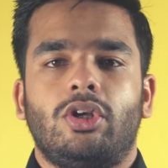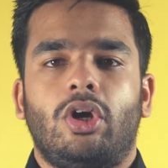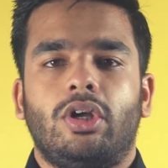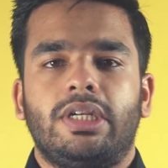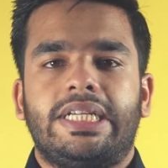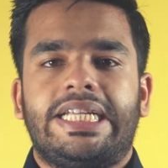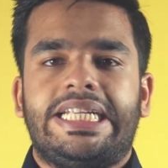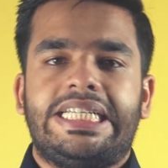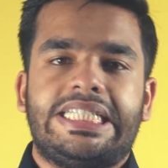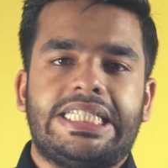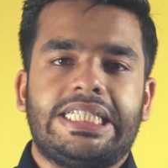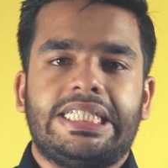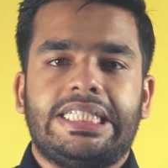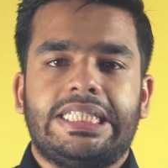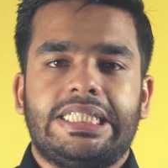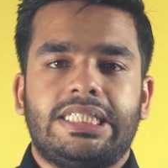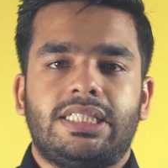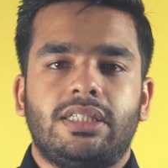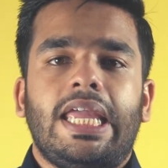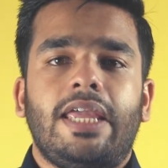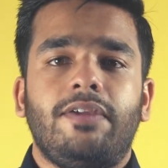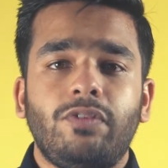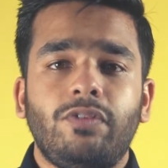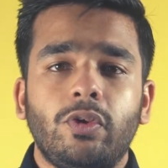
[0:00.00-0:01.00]
on
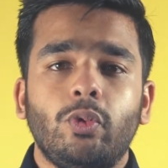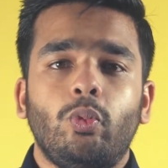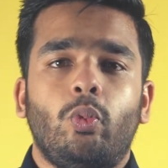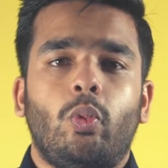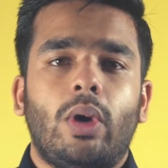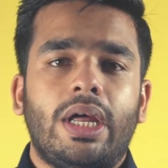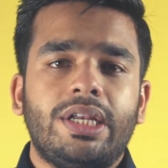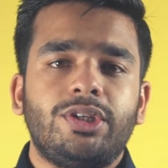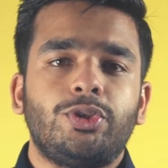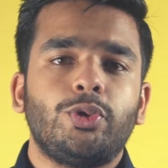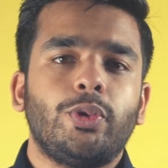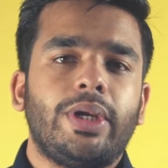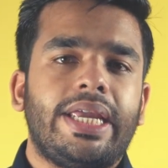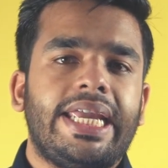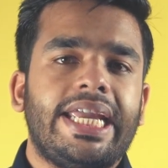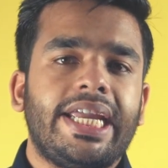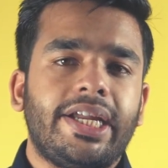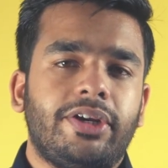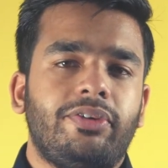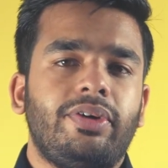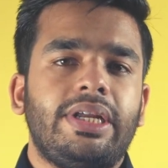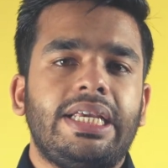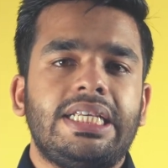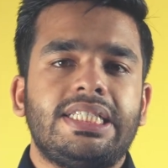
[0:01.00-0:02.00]
internet. If you want to
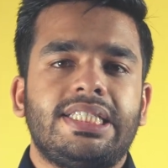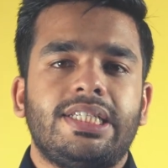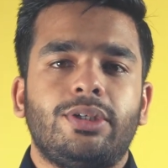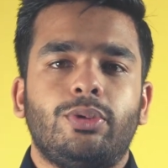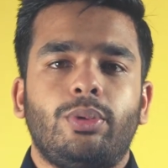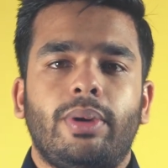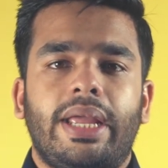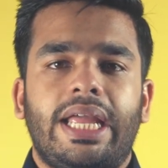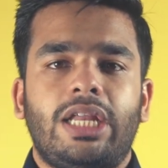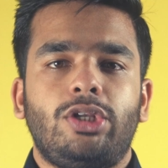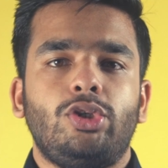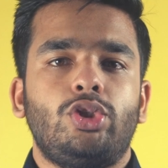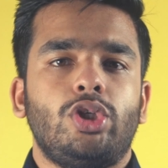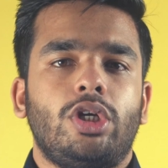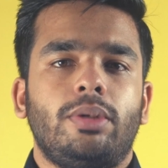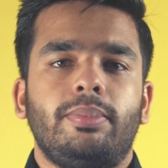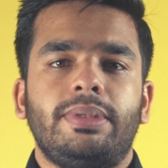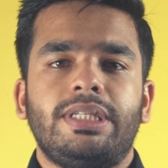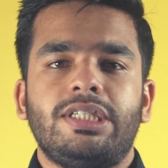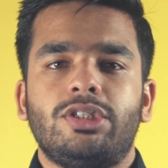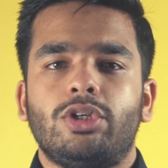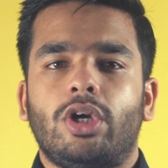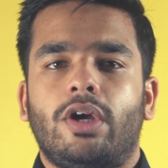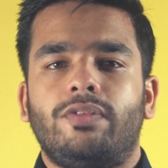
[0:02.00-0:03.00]
increase your
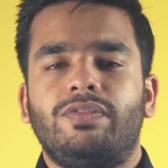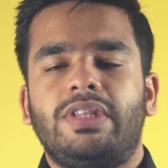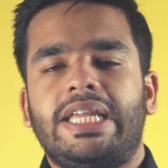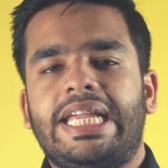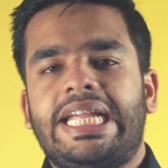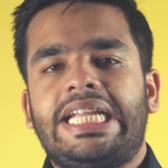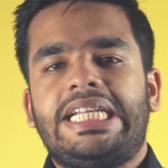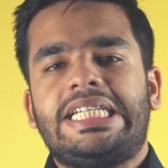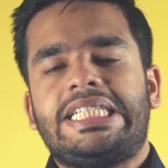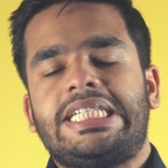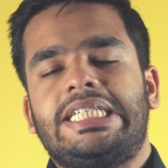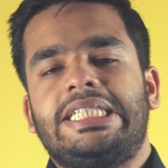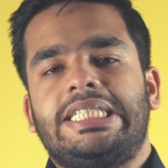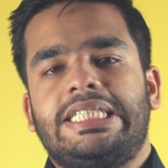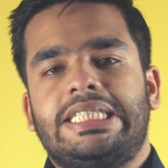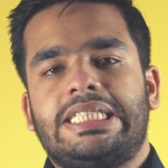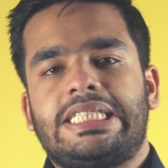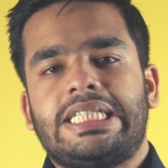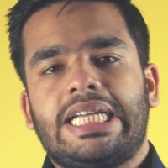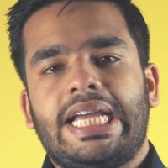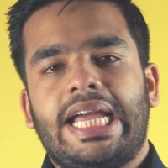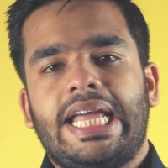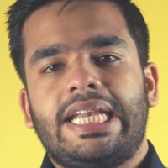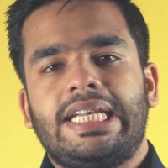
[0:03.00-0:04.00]
enjoyment of the
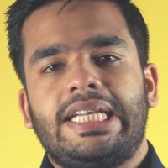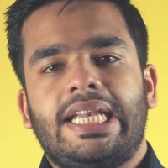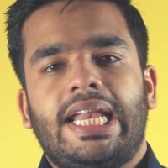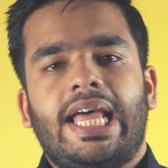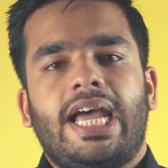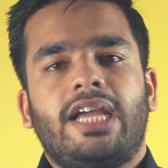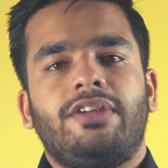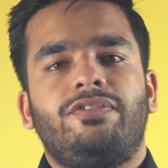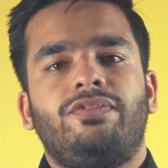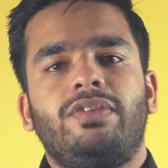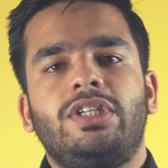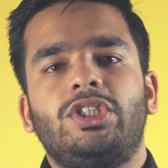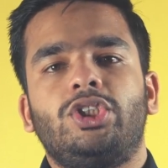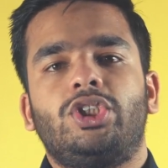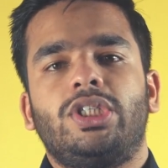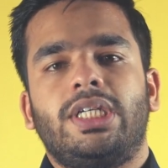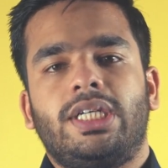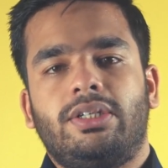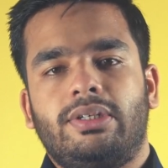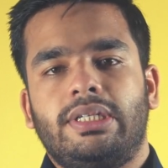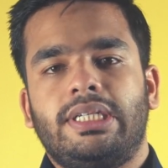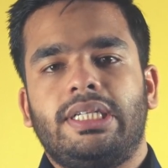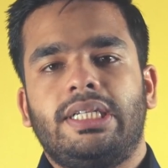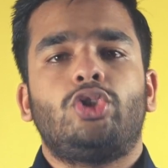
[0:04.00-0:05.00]
internet and life in
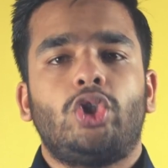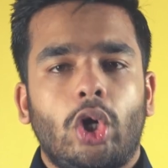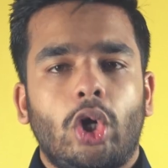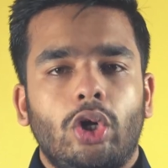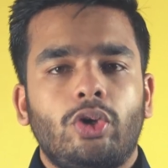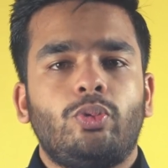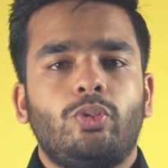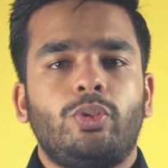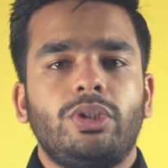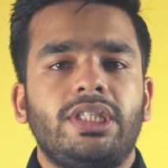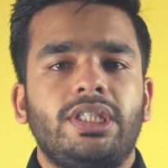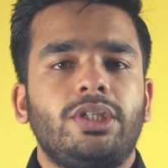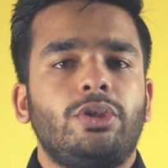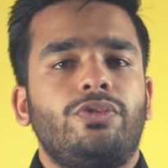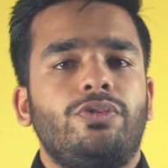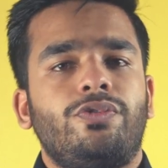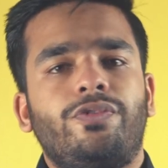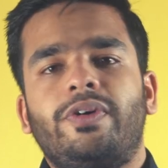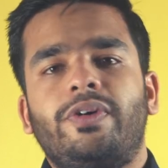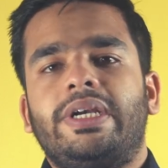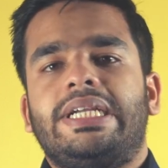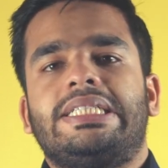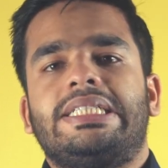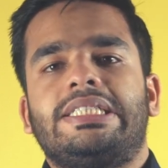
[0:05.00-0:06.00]
general, talk with your
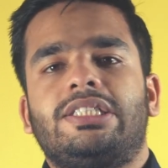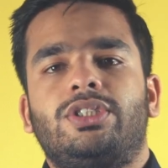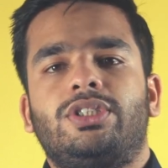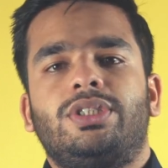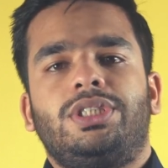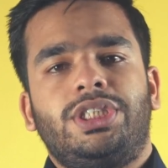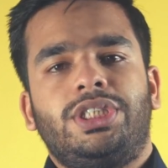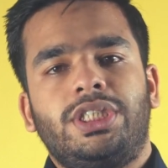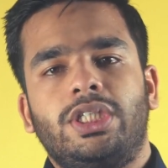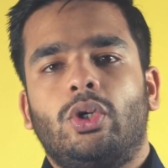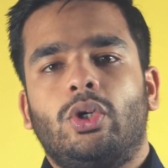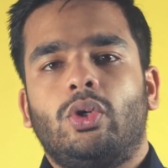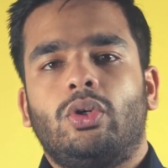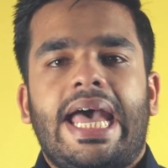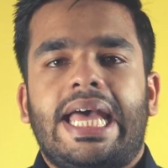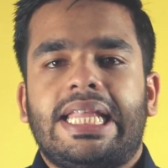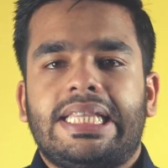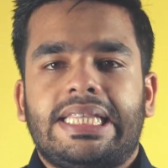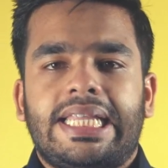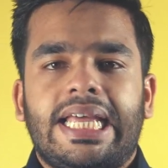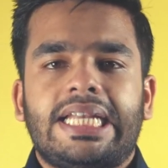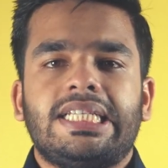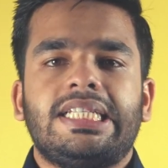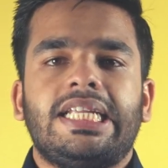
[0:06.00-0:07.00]
friends, sure,
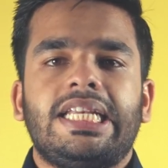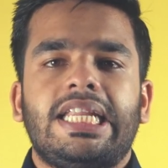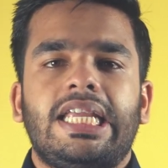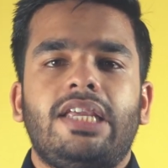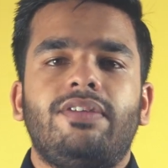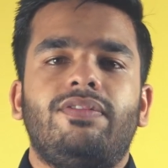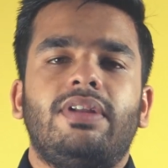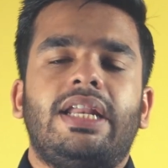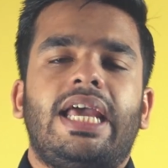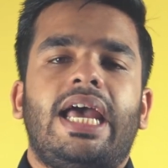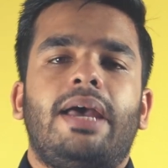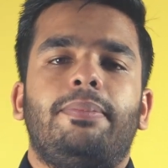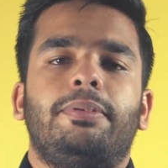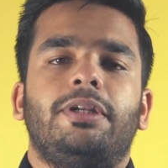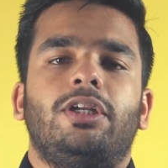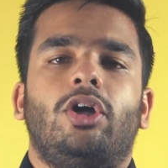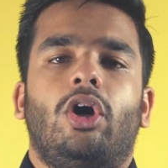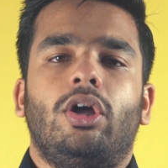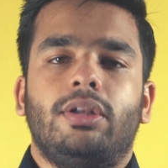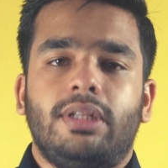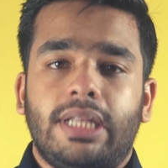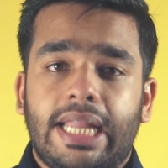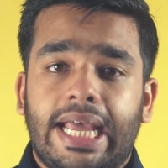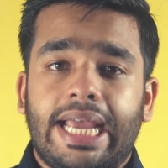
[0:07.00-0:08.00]
and that can even happen
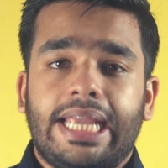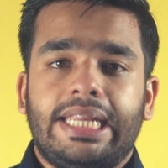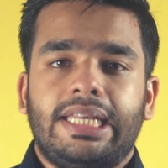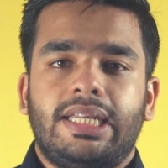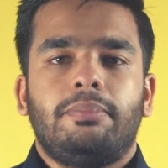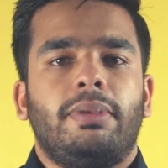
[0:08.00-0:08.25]
online.